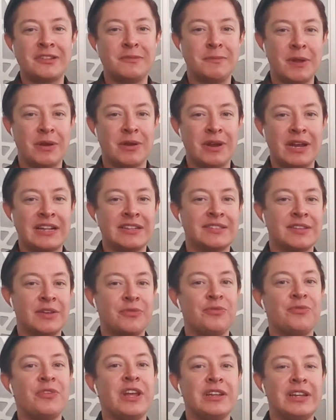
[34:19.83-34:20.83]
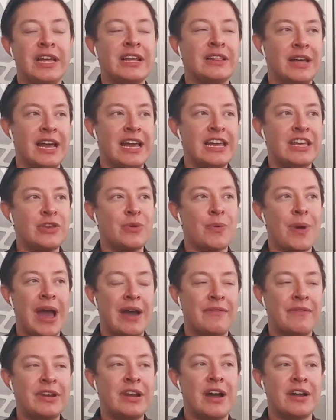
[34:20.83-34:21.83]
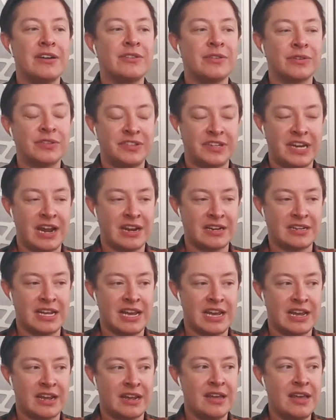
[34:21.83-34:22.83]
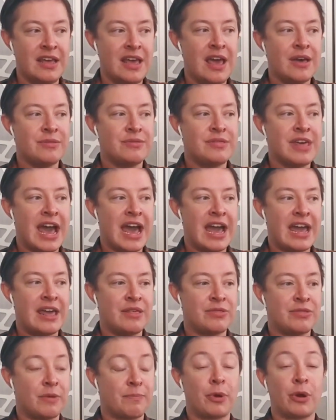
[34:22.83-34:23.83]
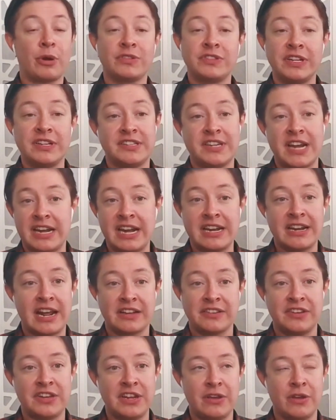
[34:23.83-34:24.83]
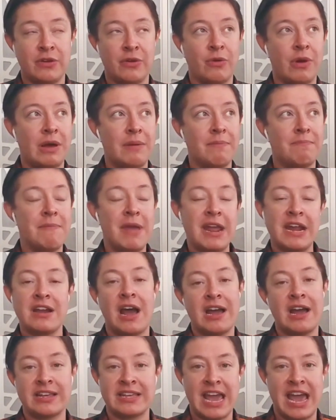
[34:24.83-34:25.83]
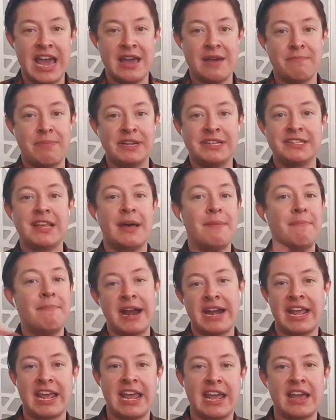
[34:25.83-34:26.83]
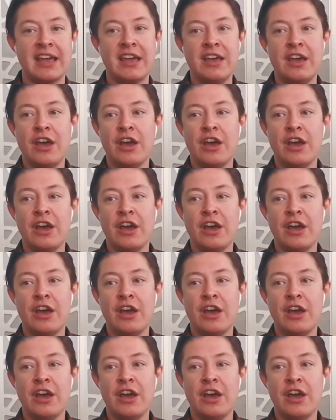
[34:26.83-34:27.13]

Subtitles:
experience of feeling like you have an understanding that the person standing next to you may not get, but somebody